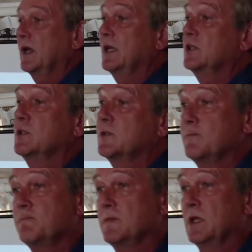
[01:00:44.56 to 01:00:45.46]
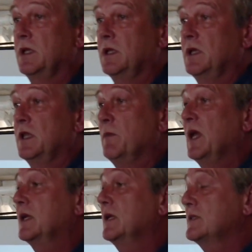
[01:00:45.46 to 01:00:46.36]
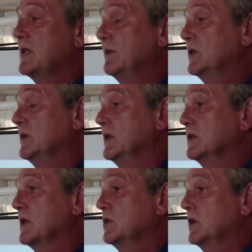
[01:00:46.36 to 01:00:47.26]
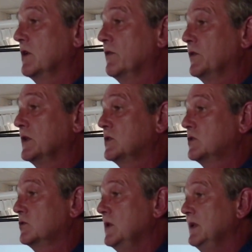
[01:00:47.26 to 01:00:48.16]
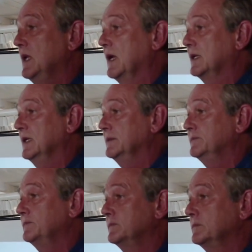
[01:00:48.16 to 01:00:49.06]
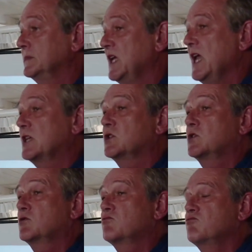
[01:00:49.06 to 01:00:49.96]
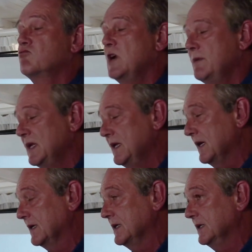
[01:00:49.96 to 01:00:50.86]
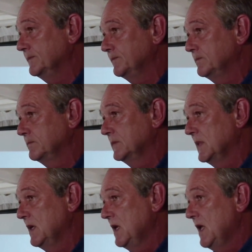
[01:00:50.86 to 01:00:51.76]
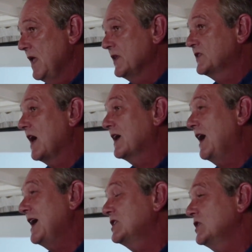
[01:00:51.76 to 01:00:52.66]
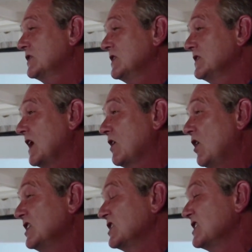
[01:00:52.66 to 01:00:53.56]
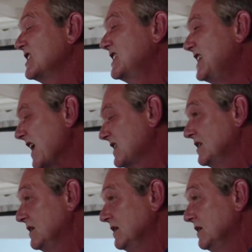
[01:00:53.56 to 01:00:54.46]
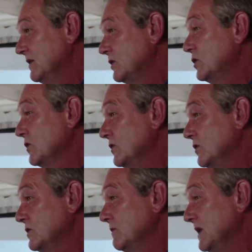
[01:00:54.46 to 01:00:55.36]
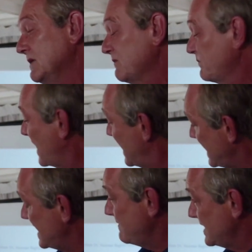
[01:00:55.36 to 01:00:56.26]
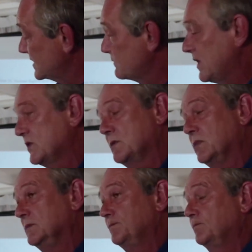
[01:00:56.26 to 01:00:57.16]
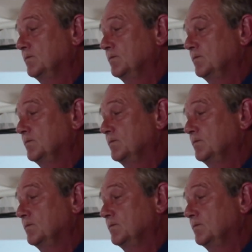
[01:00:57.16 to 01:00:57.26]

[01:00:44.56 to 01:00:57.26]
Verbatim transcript: Violations. The medical establishment in this country got off extremely lightly. Extremely lightly. The psychiatrists and psychologists ducked the truth and reason by any means possible.